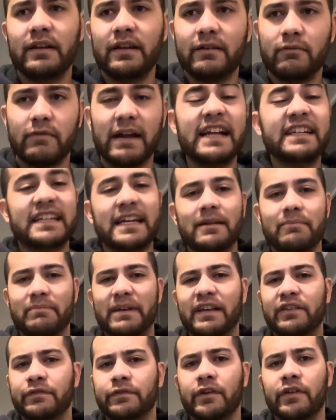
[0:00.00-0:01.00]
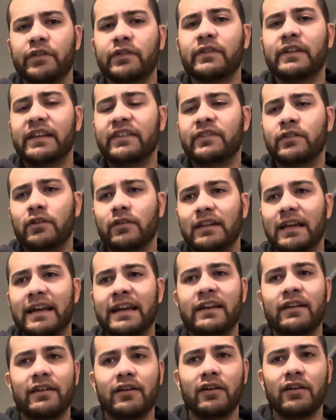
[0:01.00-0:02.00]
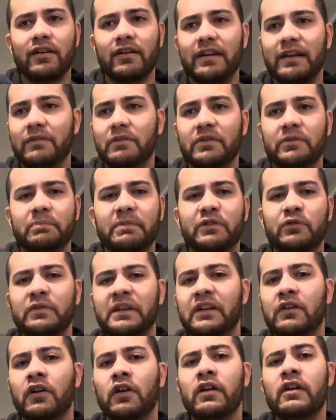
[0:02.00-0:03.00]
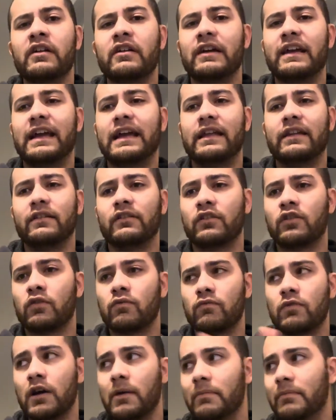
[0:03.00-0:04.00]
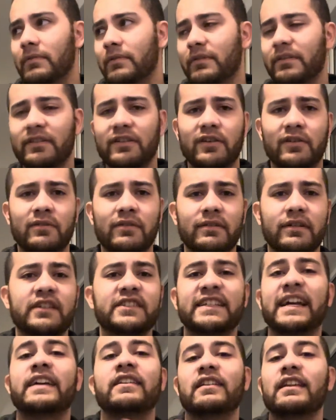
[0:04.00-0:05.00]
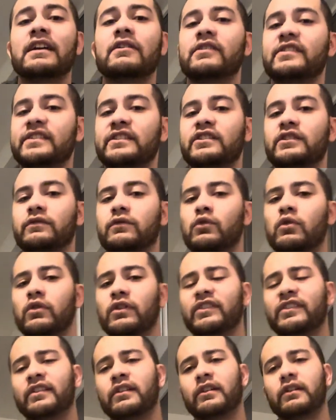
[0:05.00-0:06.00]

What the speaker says: Rage had the best verse on that song. Like it was between her and Corrupt, because they had the lyricists, of course.